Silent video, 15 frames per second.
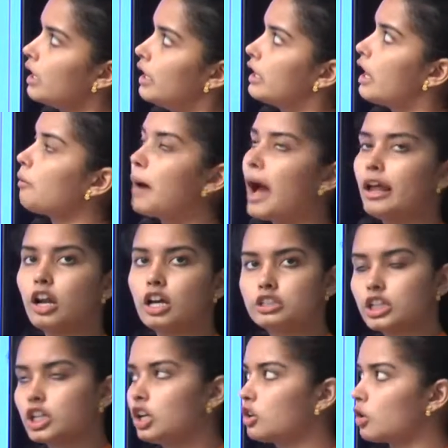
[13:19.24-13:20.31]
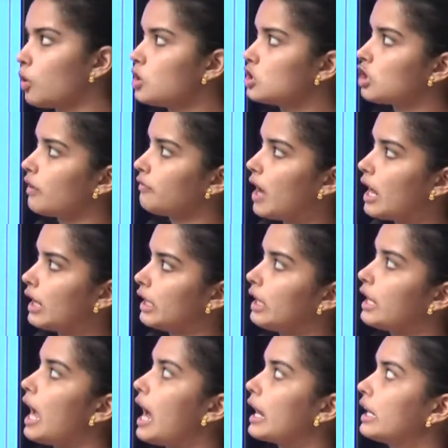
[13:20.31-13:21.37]
Now, biological roles of
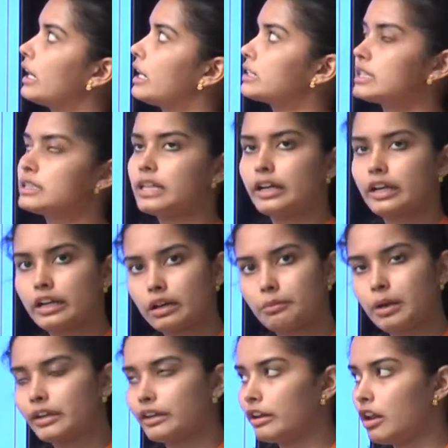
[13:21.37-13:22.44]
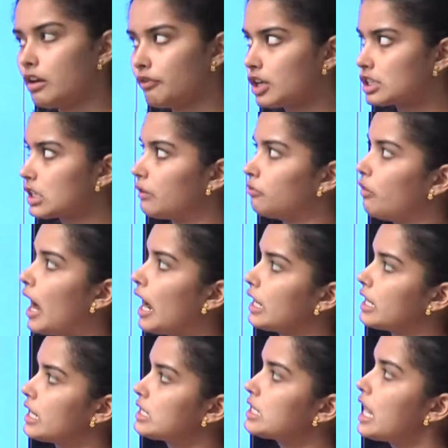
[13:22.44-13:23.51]
RNA. RNA is a genetic material for some
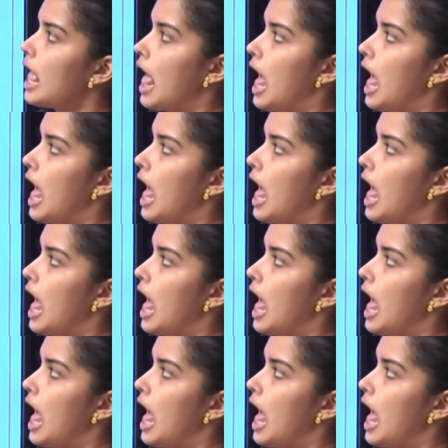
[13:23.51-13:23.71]
viruses.